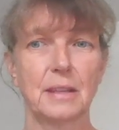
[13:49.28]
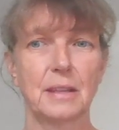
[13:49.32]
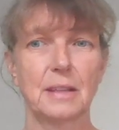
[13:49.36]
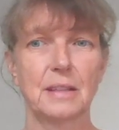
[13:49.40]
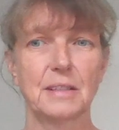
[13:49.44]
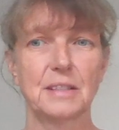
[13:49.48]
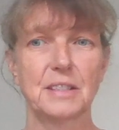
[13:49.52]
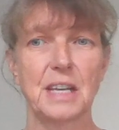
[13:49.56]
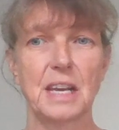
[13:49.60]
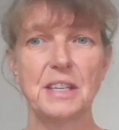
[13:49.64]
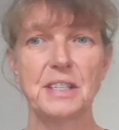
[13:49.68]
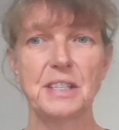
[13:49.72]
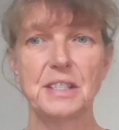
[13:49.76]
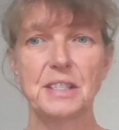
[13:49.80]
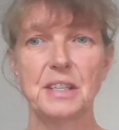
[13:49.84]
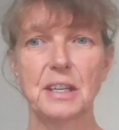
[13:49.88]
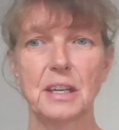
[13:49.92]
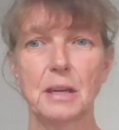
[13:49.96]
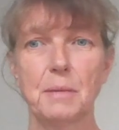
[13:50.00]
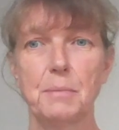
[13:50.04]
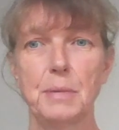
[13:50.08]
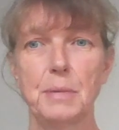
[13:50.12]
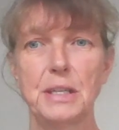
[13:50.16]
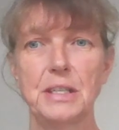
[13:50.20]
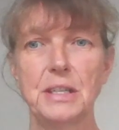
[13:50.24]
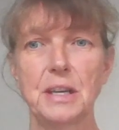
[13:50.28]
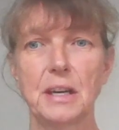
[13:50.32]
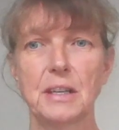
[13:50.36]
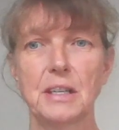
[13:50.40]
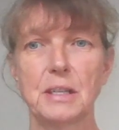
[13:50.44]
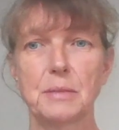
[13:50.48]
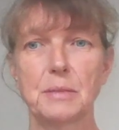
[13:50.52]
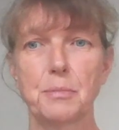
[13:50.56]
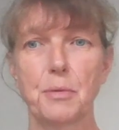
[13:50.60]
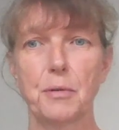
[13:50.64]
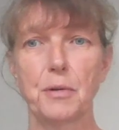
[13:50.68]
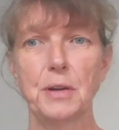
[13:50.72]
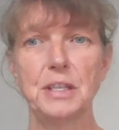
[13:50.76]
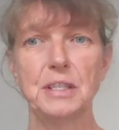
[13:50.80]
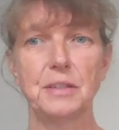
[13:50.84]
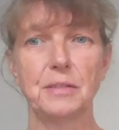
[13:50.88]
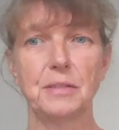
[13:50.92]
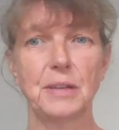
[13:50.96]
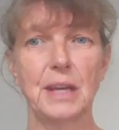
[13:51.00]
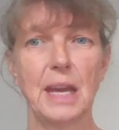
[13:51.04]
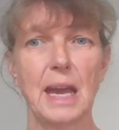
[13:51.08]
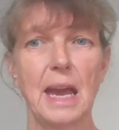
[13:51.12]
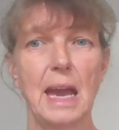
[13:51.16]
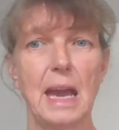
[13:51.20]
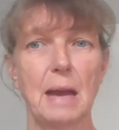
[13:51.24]
tests that can be done as point of
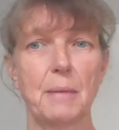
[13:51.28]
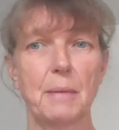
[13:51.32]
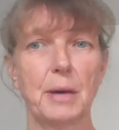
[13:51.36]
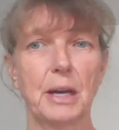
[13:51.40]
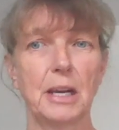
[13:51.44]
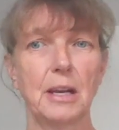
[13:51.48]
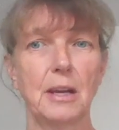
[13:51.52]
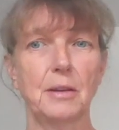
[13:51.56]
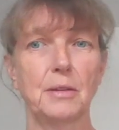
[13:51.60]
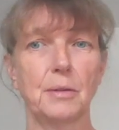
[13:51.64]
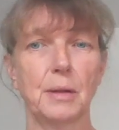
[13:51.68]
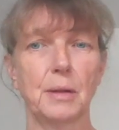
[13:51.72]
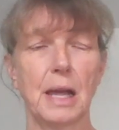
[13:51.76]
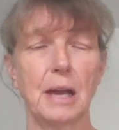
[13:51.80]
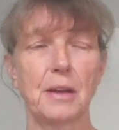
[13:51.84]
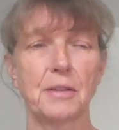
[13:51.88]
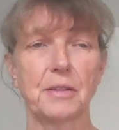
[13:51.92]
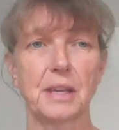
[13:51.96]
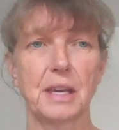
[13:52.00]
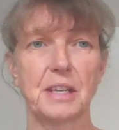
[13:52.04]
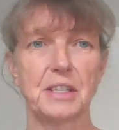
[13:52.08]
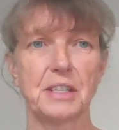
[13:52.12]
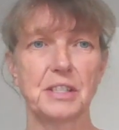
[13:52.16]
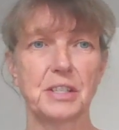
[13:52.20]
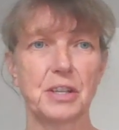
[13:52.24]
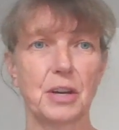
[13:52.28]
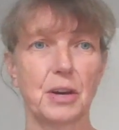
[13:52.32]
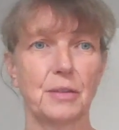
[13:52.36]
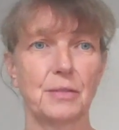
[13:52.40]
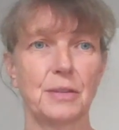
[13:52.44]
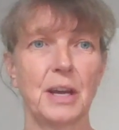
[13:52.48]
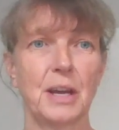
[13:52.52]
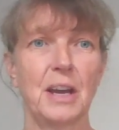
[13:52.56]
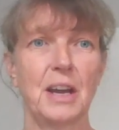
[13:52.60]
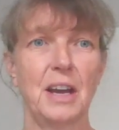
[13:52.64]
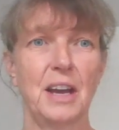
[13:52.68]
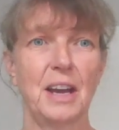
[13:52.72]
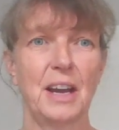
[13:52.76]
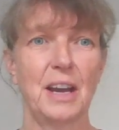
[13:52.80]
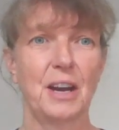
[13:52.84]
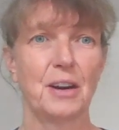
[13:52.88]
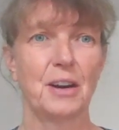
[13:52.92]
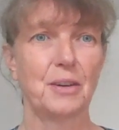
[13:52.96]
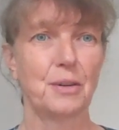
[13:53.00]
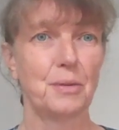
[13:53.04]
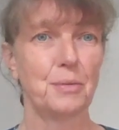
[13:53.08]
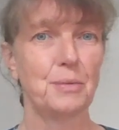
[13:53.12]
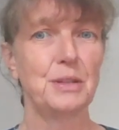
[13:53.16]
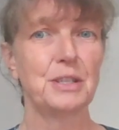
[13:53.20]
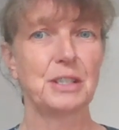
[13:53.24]
care by local healthcare staff are
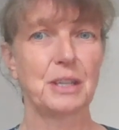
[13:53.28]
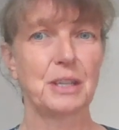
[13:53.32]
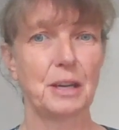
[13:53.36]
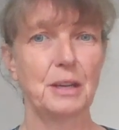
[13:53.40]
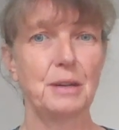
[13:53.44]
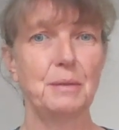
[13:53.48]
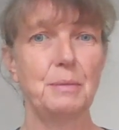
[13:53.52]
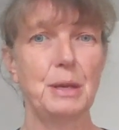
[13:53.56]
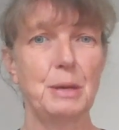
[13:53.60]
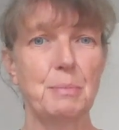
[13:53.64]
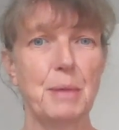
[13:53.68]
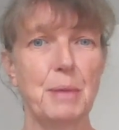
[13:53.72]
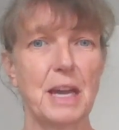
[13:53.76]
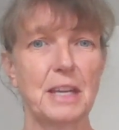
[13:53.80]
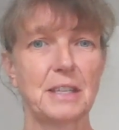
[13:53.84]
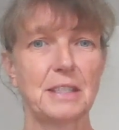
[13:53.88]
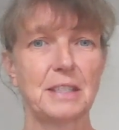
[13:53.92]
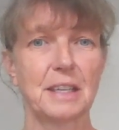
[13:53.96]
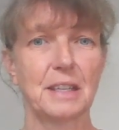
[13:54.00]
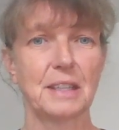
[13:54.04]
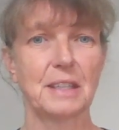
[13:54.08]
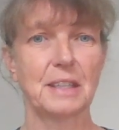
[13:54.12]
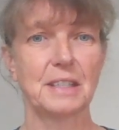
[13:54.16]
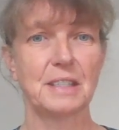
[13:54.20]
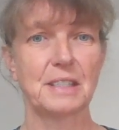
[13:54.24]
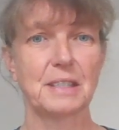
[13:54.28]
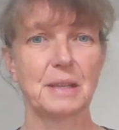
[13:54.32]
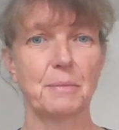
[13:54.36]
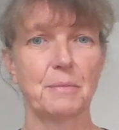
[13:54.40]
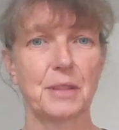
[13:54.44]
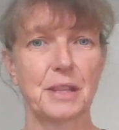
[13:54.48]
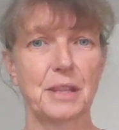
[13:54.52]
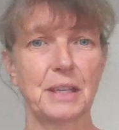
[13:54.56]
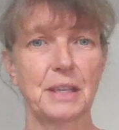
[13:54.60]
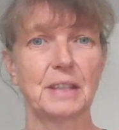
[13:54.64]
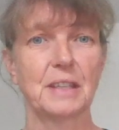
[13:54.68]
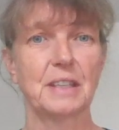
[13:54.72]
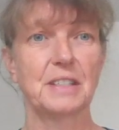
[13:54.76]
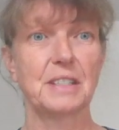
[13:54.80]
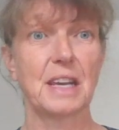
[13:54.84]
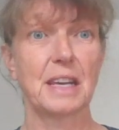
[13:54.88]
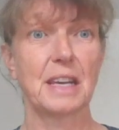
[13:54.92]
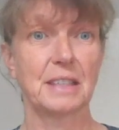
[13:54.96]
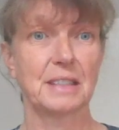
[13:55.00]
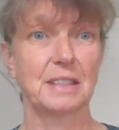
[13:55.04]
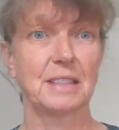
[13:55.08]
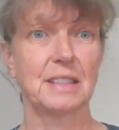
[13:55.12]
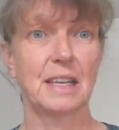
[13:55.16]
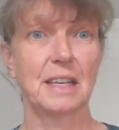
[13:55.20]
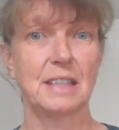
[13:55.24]
always going to be better than something that
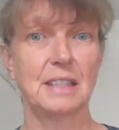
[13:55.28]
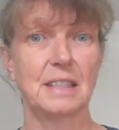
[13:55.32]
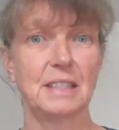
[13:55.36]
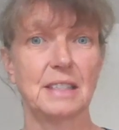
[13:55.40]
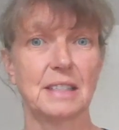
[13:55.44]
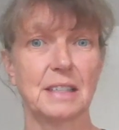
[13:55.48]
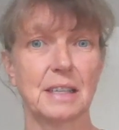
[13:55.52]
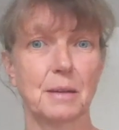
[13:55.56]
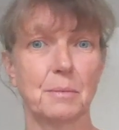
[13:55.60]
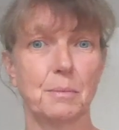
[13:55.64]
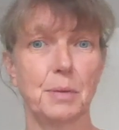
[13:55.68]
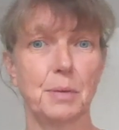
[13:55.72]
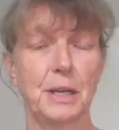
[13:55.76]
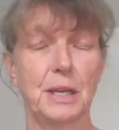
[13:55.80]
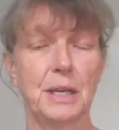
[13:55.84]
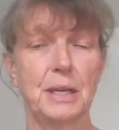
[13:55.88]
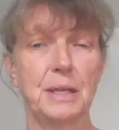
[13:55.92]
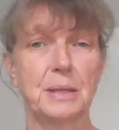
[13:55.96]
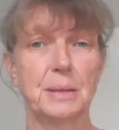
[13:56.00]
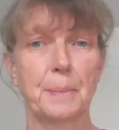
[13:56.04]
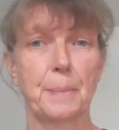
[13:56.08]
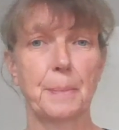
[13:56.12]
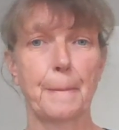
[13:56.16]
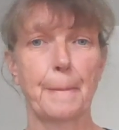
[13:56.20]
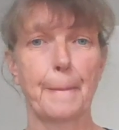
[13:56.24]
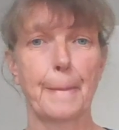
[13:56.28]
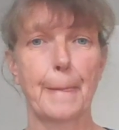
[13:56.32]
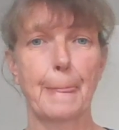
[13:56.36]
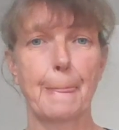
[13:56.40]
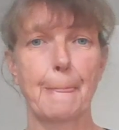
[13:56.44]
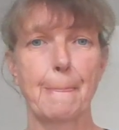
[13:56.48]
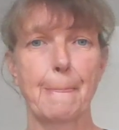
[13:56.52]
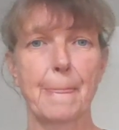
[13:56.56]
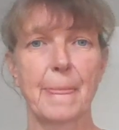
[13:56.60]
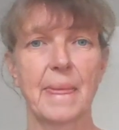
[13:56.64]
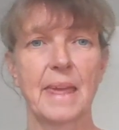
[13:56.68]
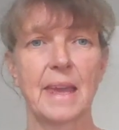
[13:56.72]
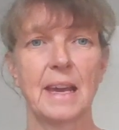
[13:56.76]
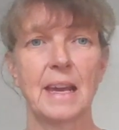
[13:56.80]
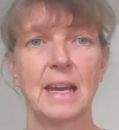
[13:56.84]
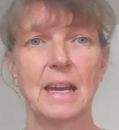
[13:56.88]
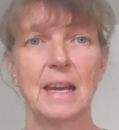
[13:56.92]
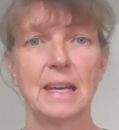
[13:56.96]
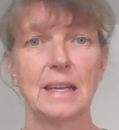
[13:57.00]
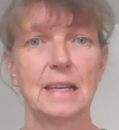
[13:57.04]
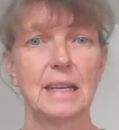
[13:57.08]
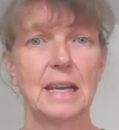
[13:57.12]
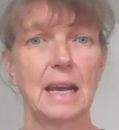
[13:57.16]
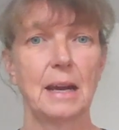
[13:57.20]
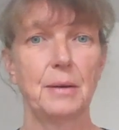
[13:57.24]
takes days to complete.
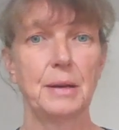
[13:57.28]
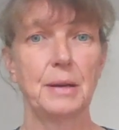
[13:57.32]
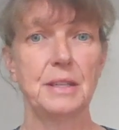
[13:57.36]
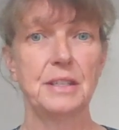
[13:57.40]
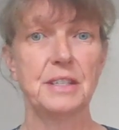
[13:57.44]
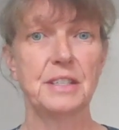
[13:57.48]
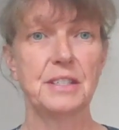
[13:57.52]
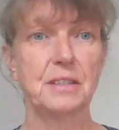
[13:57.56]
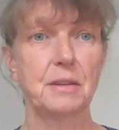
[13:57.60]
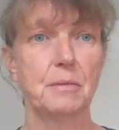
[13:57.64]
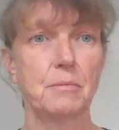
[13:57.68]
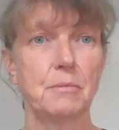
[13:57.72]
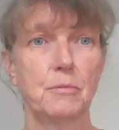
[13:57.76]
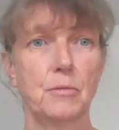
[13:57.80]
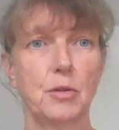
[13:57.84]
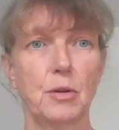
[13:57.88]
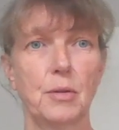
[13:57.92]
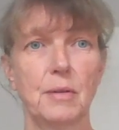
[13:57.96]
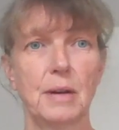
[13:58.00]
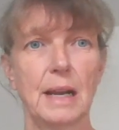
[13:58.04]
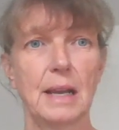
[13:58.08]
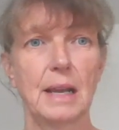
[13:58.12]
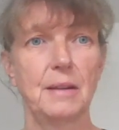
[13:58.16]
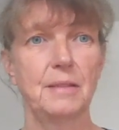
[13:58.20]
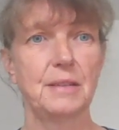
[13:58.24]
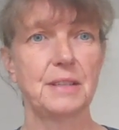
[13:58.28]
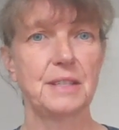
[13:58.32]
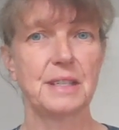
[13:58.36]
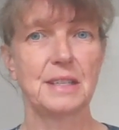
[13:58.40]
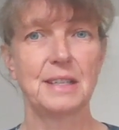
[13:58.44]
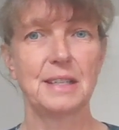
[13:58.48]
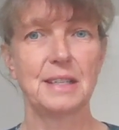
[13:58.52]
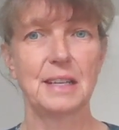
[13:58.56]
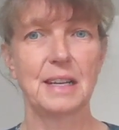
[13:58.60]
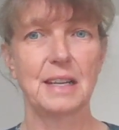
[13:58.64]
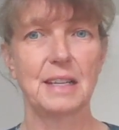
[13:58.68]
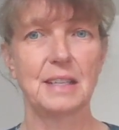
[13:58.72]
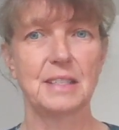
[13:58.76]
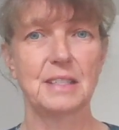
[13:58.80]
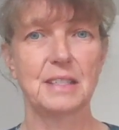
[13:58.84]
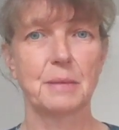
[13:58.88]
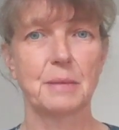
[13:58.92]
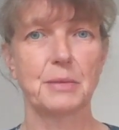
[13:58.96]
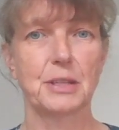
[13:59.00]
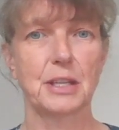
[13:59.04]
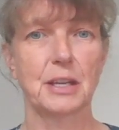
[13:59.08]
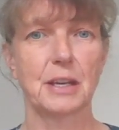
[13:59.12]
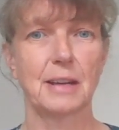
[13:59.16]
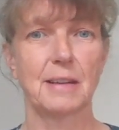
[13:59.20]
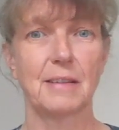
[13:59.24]
Now, in some rural areas in
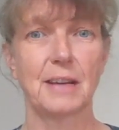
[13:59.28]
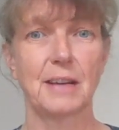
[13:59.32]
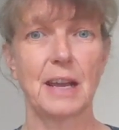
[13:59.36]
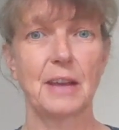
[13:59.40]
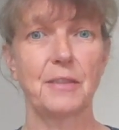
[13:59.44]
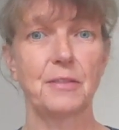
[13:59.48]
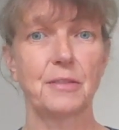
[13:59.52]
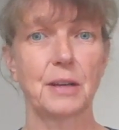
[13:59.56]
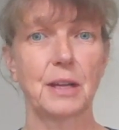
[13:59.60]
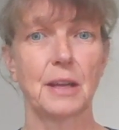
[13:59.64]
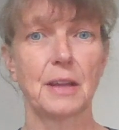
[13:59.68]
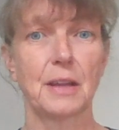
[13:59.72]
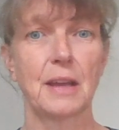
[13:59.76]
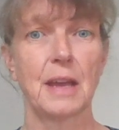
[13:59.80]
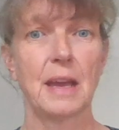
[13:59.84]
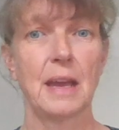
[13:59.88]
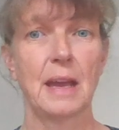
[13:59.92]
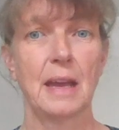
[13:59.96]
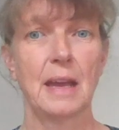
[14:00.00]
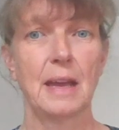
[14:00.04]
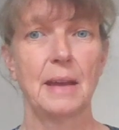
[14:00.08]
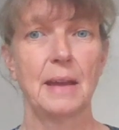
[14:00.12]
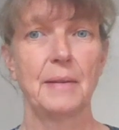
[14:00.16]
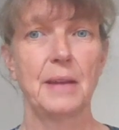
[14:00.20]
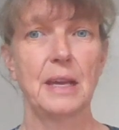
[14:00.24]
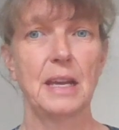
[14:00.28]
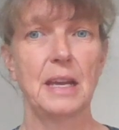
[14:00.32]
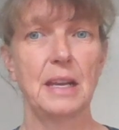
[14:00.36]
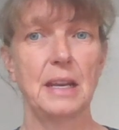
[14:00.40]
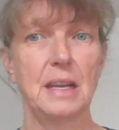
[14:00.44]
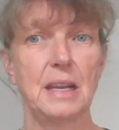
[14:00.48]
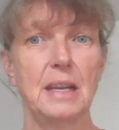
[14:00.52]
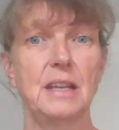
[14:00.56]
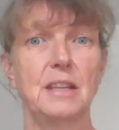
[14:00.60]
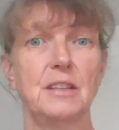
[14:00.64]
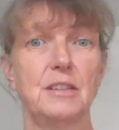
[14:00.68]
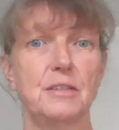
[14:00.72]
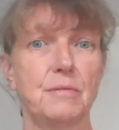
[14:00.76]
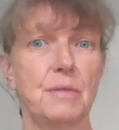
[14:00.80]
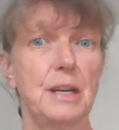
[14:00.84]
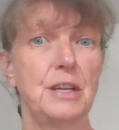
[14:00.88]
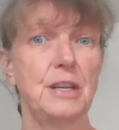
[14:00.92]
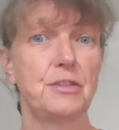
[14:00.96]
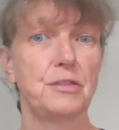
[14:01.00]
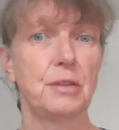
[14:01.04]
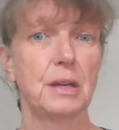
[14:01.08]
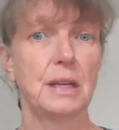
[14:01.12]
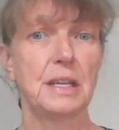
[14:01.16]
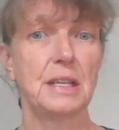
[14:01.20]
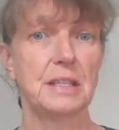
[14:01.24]
sub-Saharan Africa, it is really
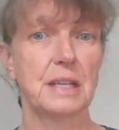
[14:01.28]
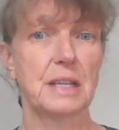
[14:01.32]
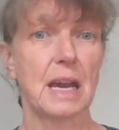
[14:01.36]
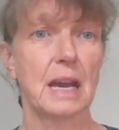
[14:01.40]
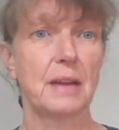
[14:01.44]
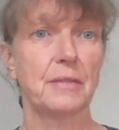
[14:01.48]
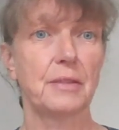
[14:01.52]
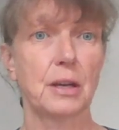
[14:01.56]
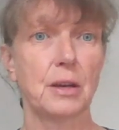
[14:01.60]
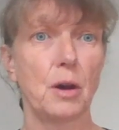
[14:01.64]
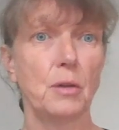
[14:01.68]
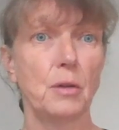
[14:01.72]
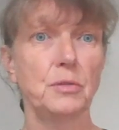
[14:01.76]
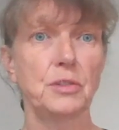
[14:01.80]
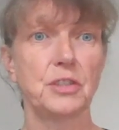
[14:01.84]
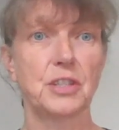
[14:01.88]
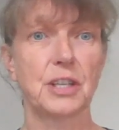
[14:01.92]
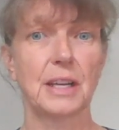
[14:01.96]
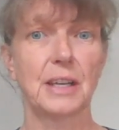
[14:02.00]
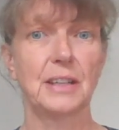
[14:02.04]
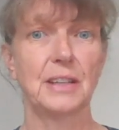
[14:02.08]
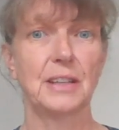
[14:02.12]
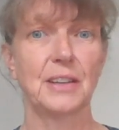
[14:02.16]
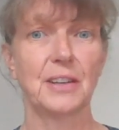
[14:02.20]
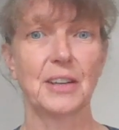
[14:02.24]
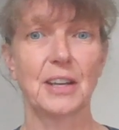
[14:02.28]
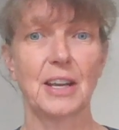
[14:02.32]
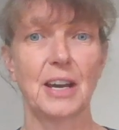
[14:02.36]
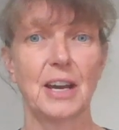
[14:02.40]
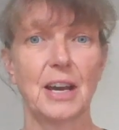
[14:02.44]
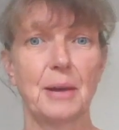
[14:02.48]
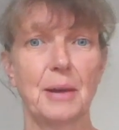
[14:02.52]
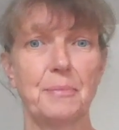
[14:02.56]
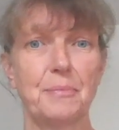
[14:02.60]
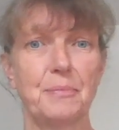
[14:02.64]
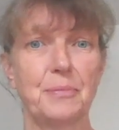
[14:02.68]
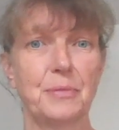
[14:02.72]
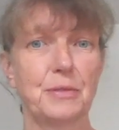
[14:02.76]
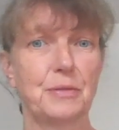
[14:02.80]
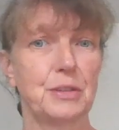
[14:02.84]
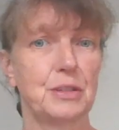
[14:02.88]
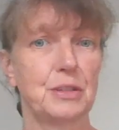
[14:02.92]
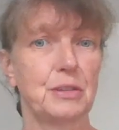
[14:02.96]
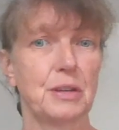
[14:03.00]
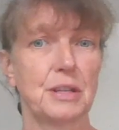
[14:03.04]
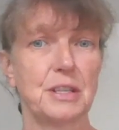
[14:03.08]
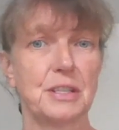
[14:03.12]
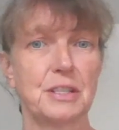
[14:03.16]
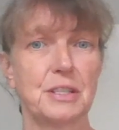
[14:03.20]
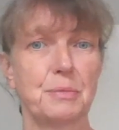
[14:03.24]
tricky to have a cold chain for
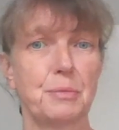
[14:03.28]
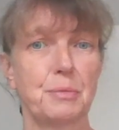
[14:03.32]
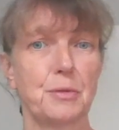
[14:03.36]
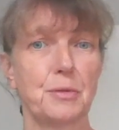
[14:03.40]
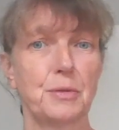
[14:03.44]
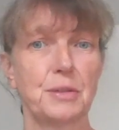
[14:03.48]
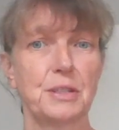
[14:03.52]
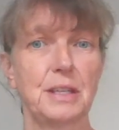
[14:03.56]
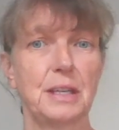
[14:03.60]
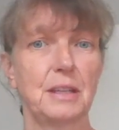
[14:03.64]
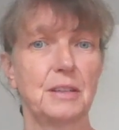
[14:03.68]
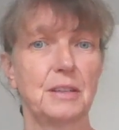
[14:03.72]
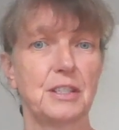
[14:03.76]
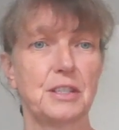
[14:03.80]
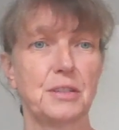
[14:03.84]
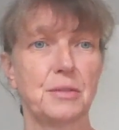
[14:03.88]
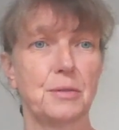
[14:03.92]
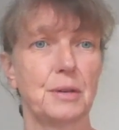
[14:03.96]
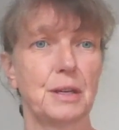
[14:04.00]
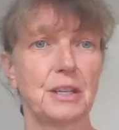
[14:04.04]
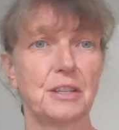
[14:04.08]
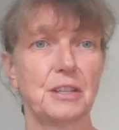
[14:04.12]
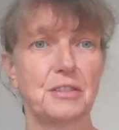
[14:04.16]
storing and